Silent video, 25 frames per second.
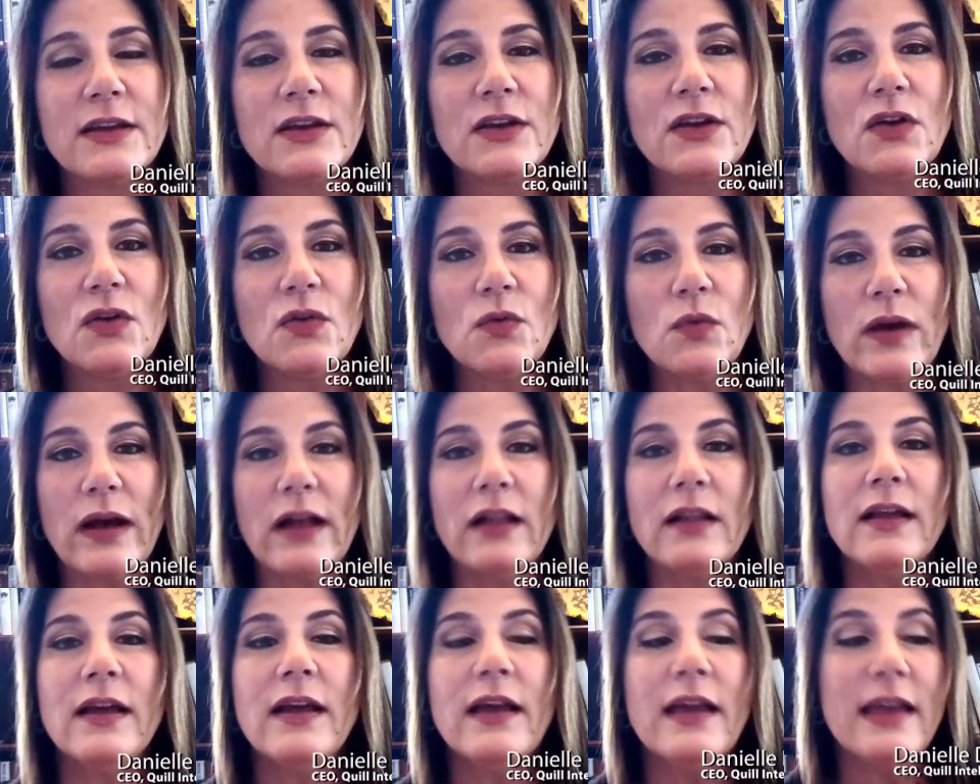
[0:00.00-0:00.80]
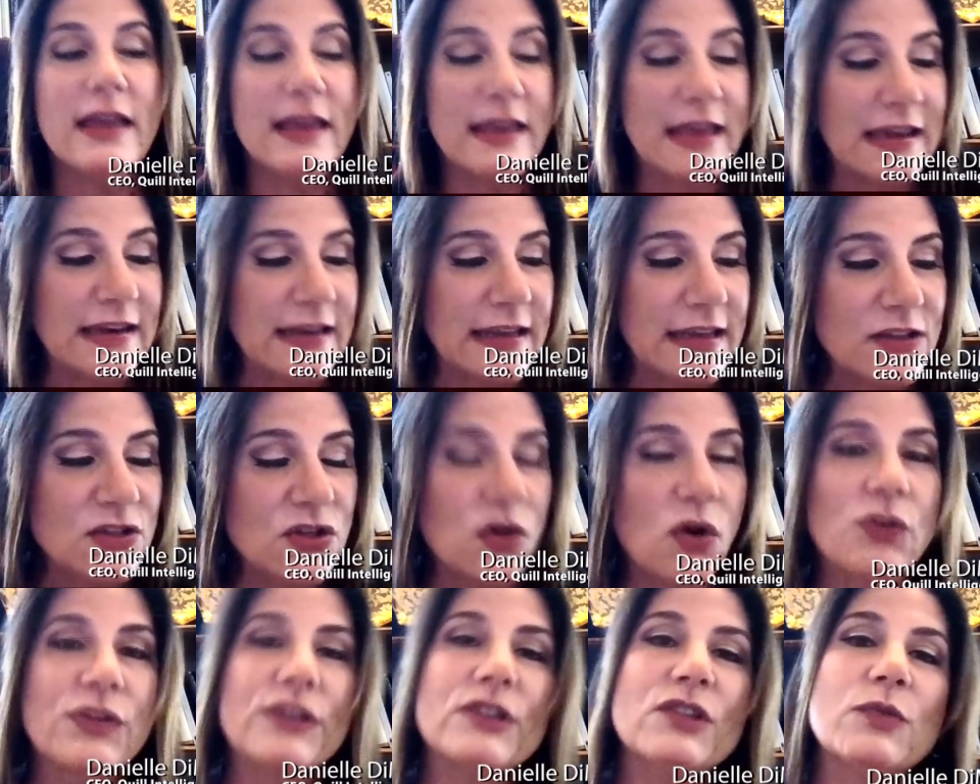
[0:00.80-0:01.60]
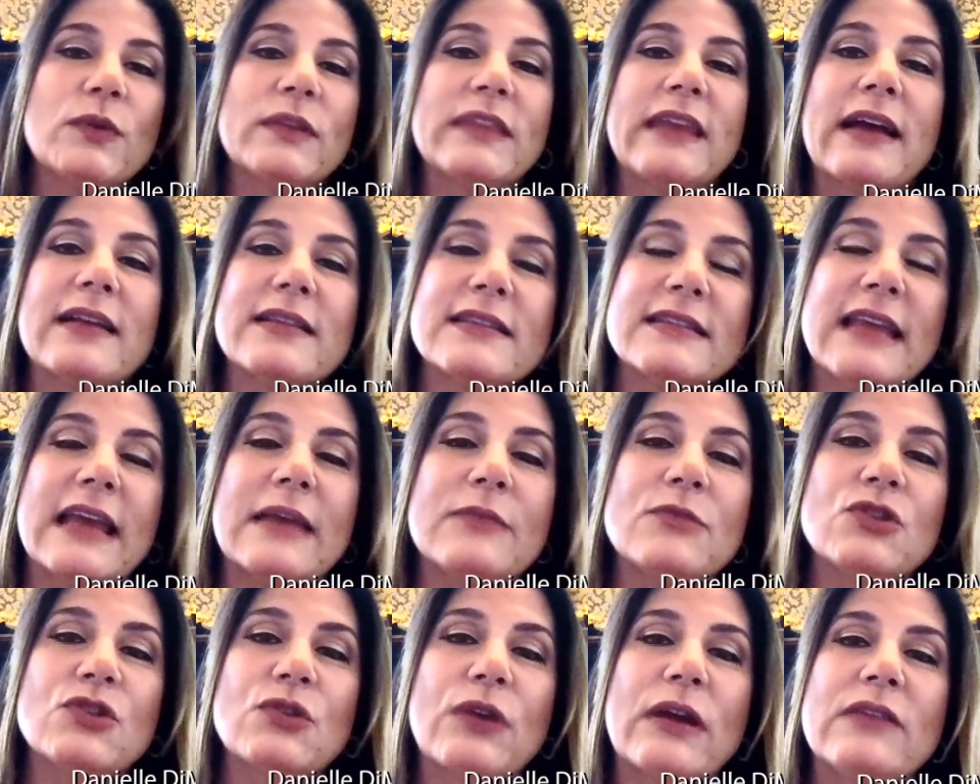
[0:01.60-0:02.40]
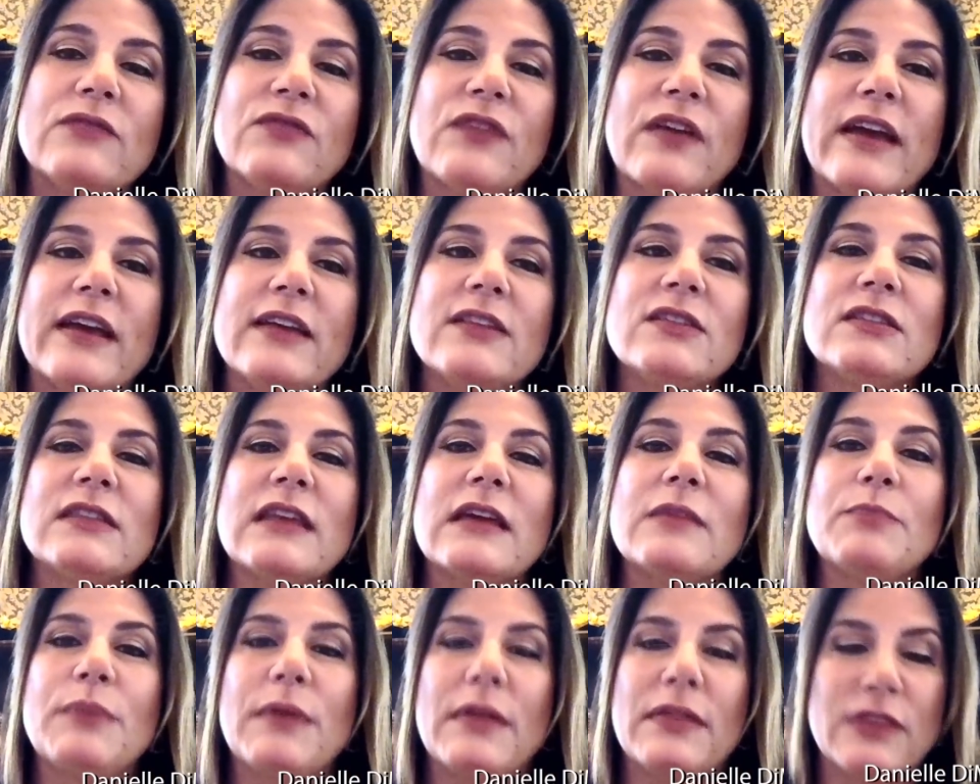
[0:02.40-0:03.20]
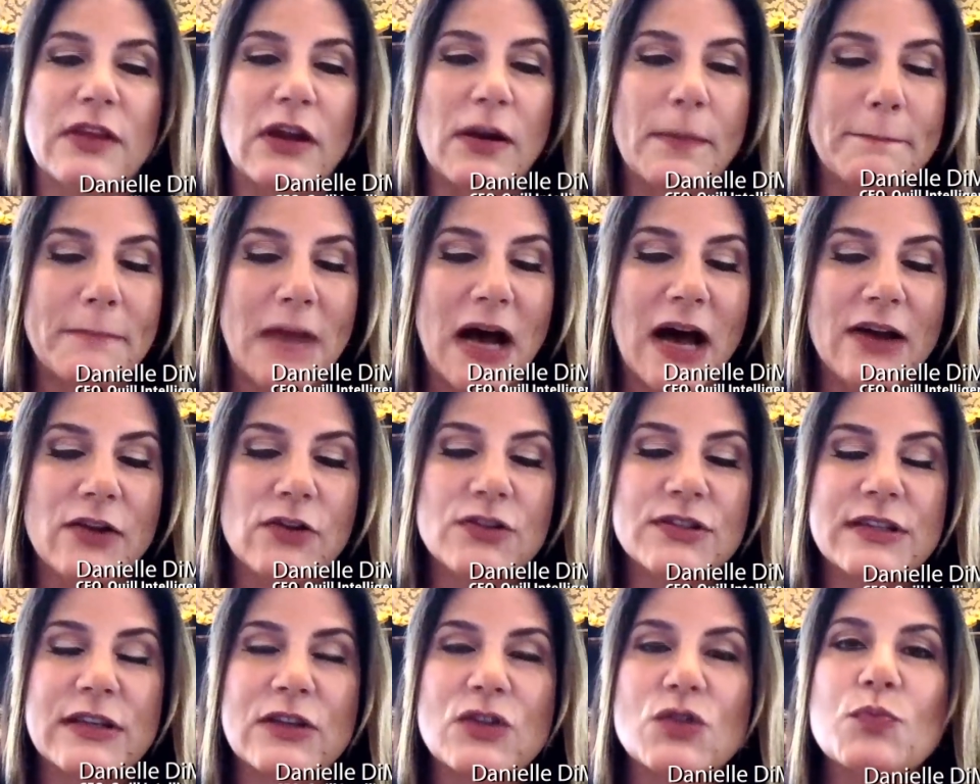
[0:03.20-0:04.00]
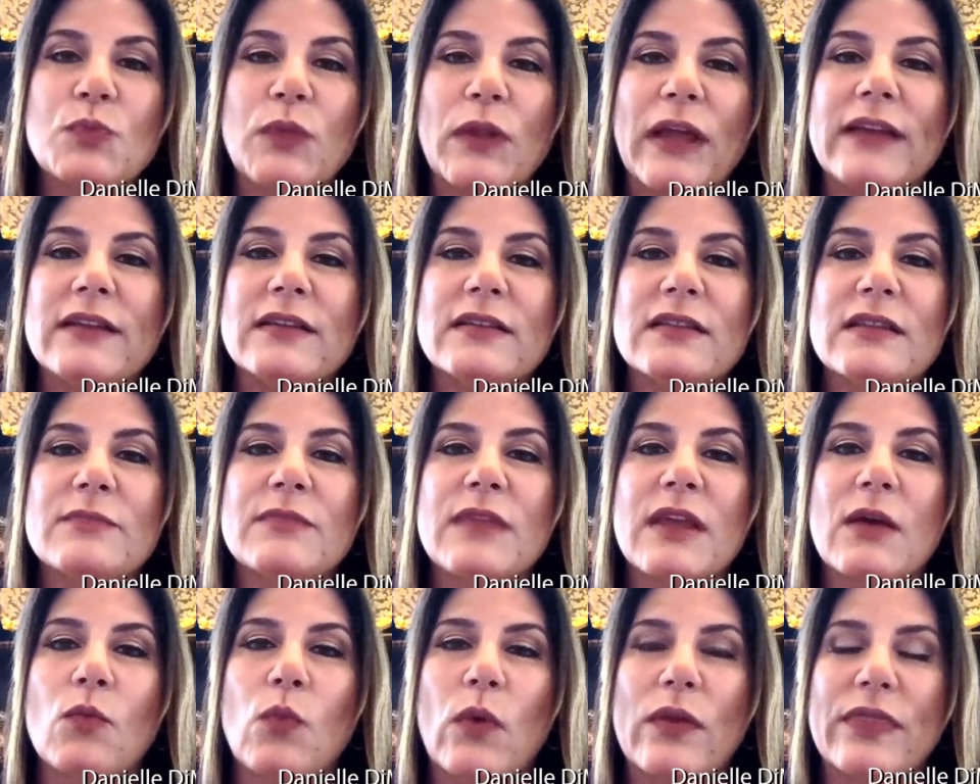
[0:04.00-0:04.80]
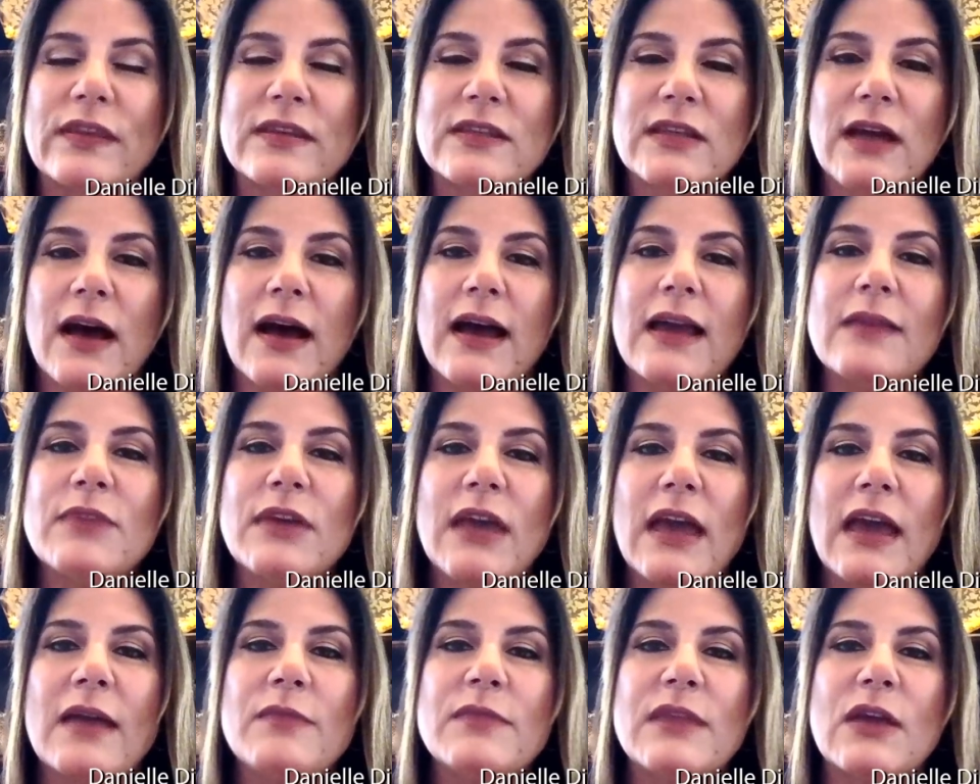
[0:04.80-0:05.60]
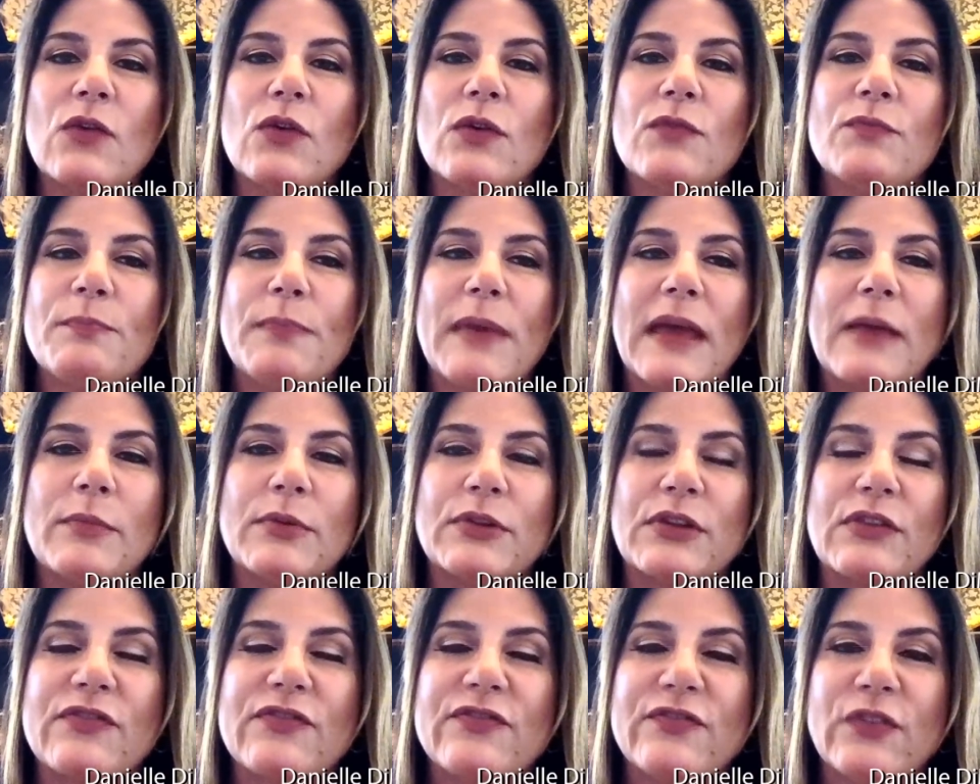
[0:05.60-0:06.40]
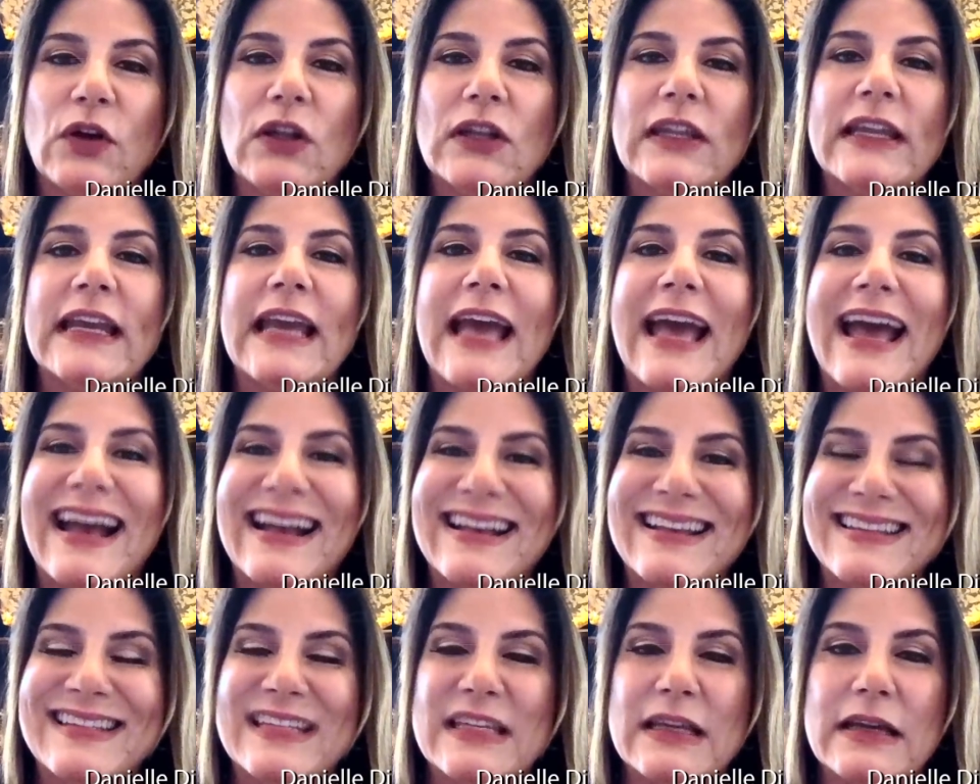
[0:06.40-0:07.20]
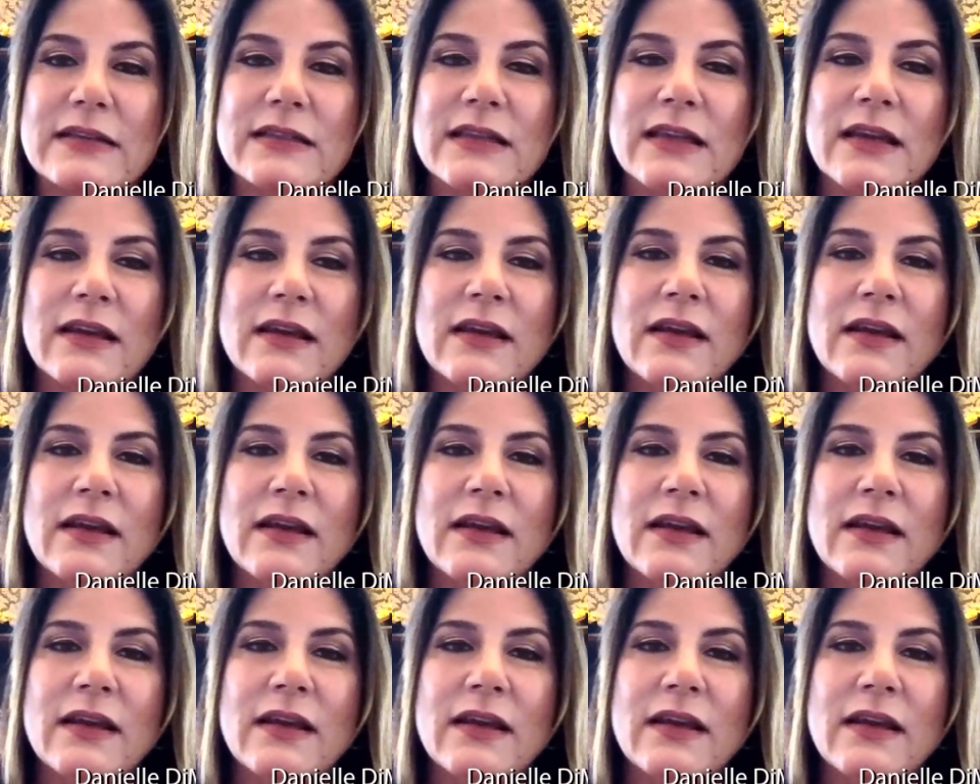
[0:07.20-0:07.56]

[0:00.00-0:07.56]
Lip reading: Well, and he told us with that same straight face that their models explained to them that when the time came, they would be able to fully exit